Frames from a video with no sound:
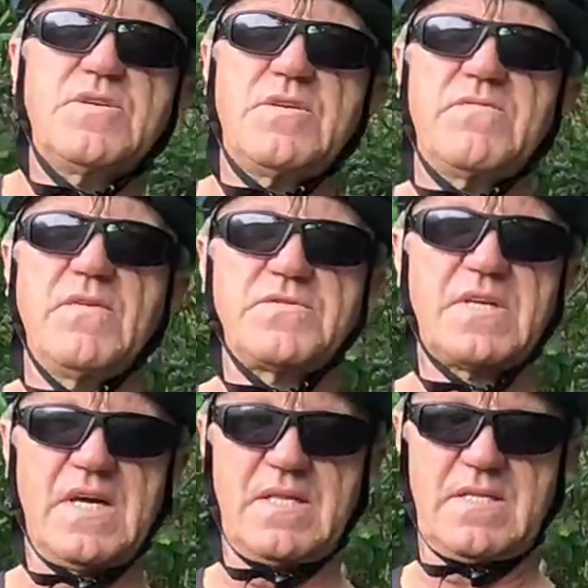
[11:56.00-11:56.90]
so it won't
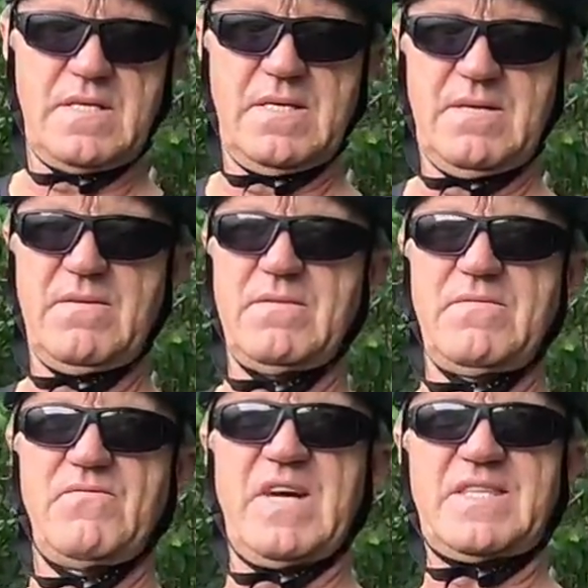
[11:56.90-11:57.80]
get
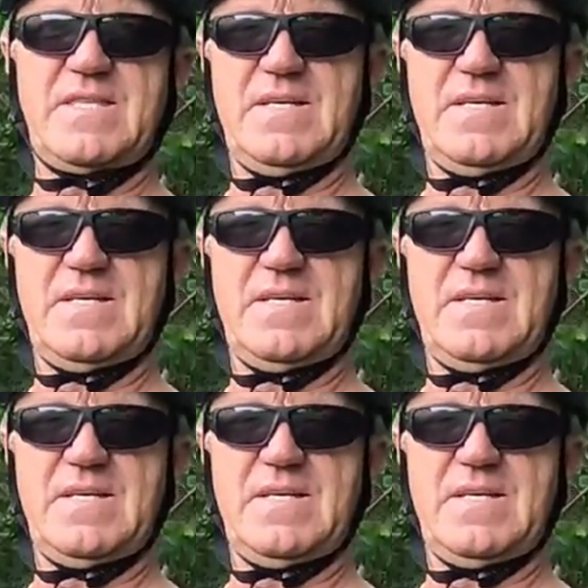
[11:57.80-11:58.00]
wet.